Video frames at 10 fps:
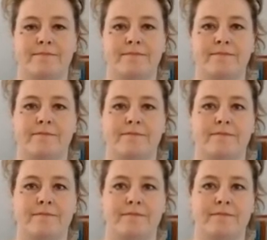
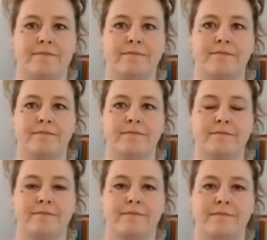
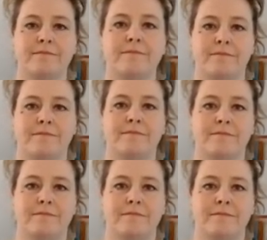
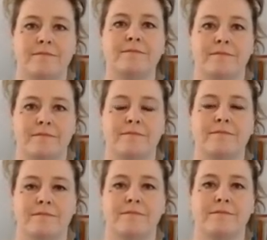
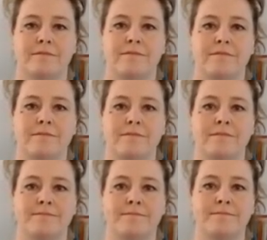
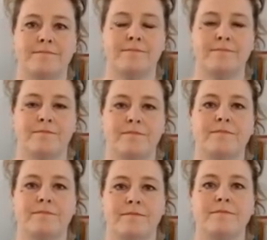
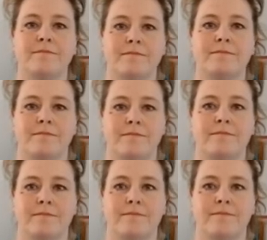
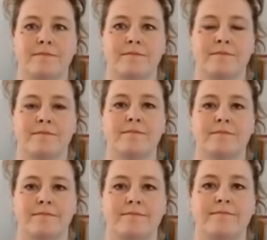
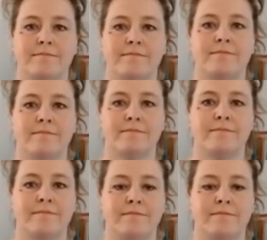The person shown says nothing.